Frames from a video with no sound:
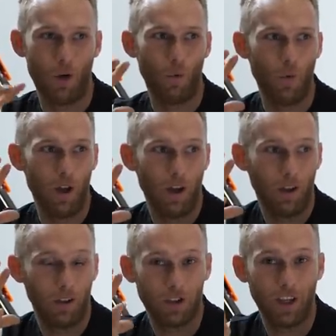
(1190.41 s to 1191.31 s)
we
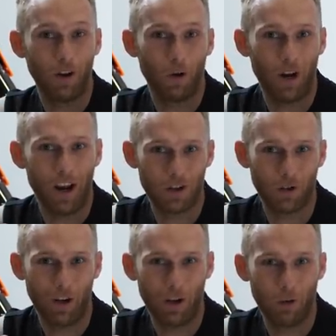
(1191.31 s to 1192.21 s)
stick our heads
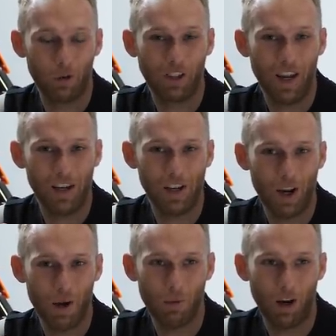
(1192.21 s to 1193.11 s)
together with
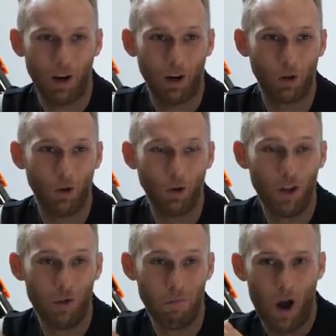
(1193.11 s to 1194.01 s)
KTM and I told
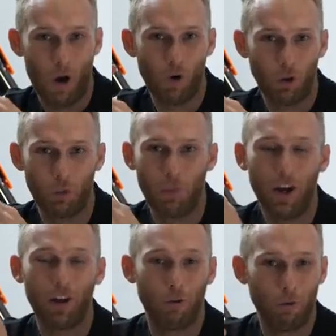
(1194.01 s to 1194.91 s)
them I want to
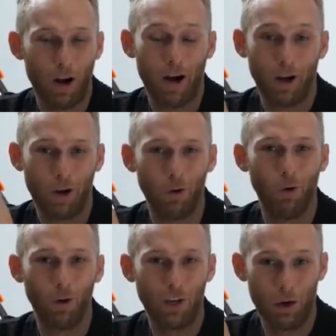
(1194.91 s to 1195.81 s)
make a very
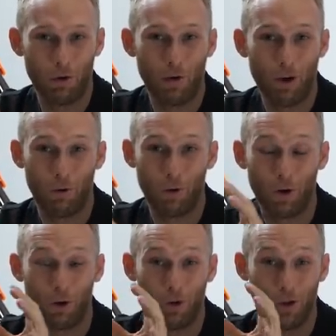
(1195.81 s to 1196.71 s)
cool giveaway for
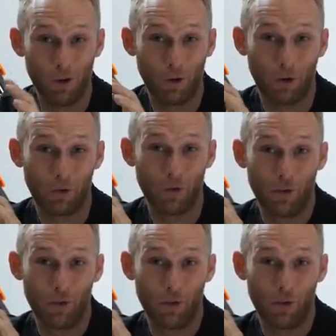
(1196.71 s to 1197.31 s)
our Dukers.